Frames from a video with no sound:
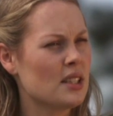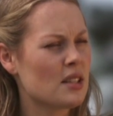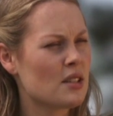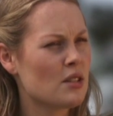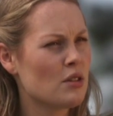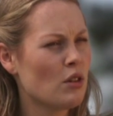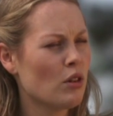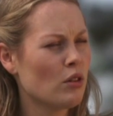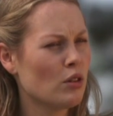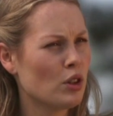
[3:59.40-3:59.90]

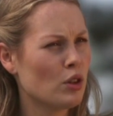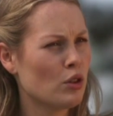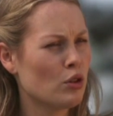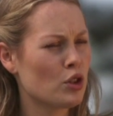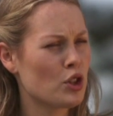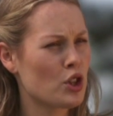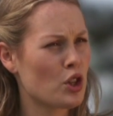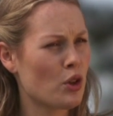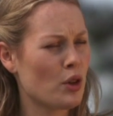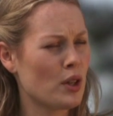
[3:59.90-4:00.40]
It is not
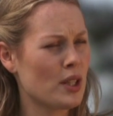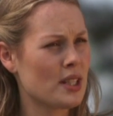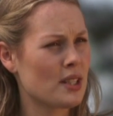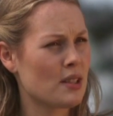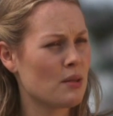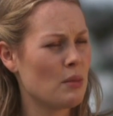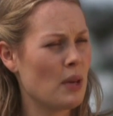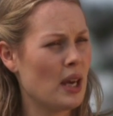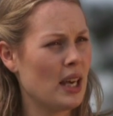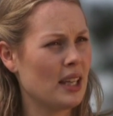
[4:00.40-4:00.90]
your
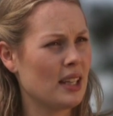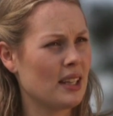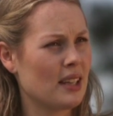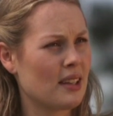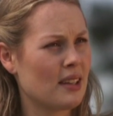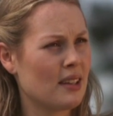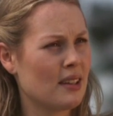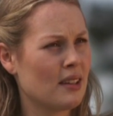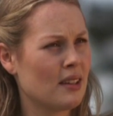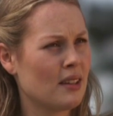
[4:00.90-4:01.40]
choice to
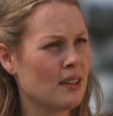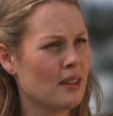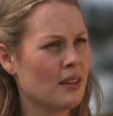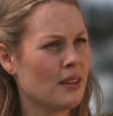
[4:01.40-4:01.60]
make.